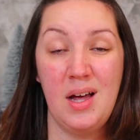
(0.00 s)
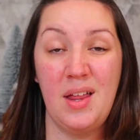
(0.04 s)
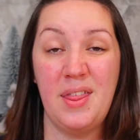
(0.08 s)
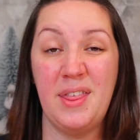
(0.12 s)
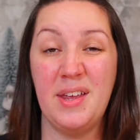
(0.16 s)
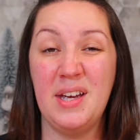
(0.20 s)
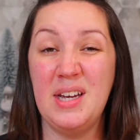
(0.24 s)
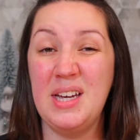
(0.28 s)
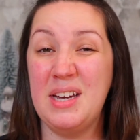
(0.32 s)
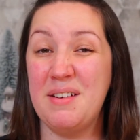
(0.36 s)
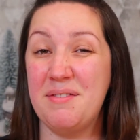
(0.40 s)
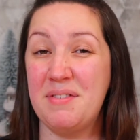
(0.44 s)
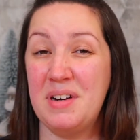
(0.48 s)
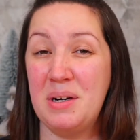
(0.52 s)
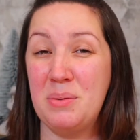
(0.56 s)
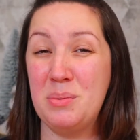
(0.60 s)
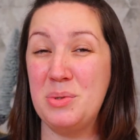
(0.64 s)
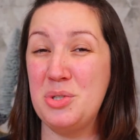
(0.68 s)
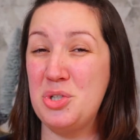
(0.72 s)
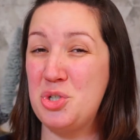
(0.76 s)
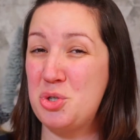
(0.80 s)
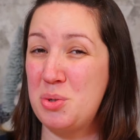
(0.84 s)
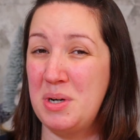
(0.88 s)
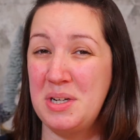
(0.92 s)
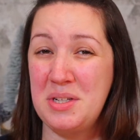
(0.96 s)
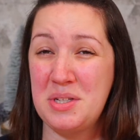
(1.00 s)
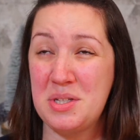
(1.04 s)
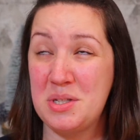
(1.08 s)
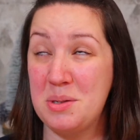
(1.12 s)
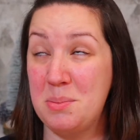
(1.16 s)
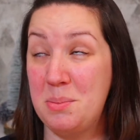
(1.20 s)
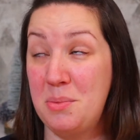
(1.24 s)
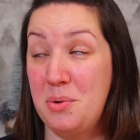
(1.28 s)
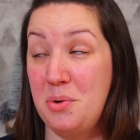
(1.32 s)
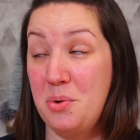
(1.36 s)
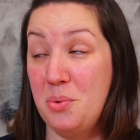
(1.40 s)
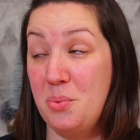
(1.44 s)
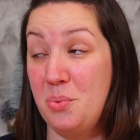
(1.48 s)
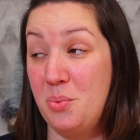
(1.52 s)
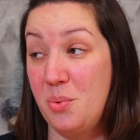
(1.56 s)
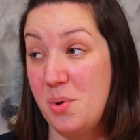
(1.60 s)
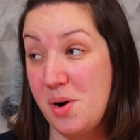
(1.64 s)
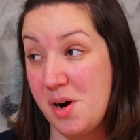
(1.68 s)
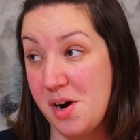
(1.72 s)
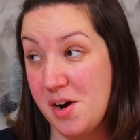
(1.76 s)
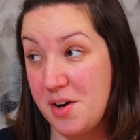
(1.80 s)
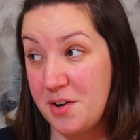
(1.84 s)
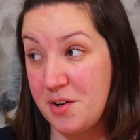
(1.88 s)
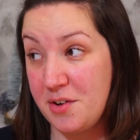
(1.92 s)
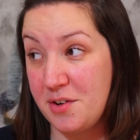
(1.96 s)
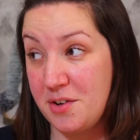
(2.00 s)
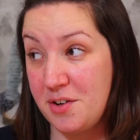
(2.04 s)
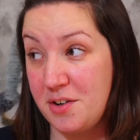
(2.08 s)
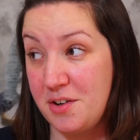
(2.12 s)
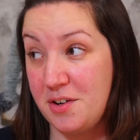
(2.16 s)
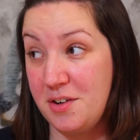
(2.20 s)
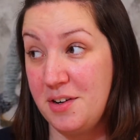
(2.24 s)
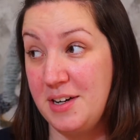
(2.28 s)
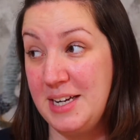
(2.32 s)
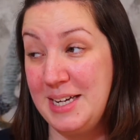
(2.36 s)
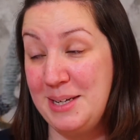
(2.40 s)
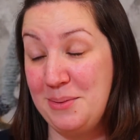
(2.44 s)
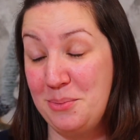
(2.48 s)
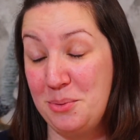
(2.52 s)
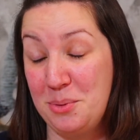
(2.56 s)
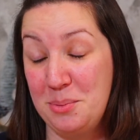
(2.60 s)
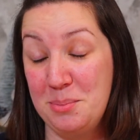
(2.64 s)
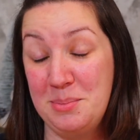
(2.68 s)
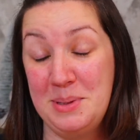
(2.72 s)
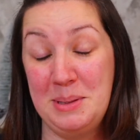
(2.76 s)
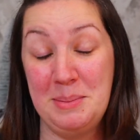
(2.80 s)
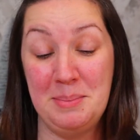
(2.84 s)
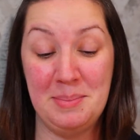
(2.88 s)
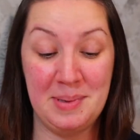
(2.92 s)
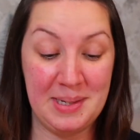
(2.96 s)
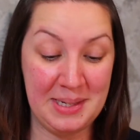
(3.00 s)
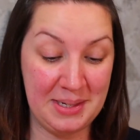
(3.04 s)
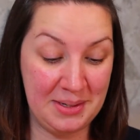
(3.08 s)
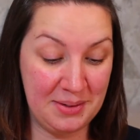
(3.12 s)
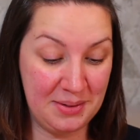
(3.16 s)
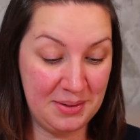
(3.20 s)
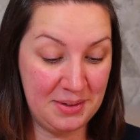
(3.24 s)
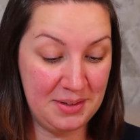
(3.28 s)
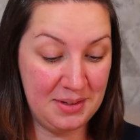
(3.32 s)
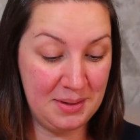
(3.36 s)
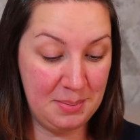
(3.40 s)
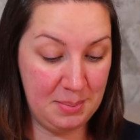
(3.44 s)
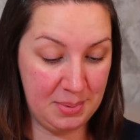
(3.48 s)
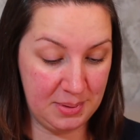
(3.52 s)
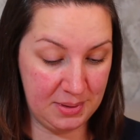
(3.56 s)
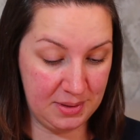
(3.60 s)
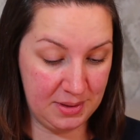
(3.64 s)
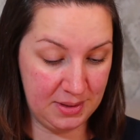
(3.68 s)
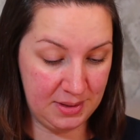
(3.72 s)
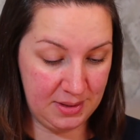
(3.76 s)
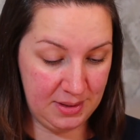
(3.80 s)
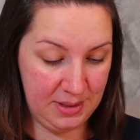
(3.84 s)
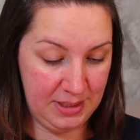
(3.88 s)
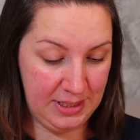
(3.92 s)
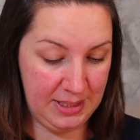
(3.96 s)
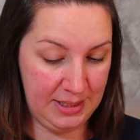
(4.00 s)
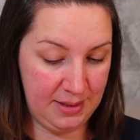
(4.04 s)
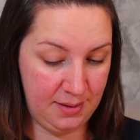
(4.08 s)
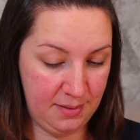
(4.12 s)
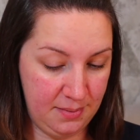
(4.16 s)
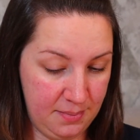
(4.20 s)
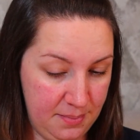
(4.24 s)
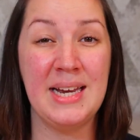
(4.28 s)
I think if I would drink some more water, it would be better, but yeah.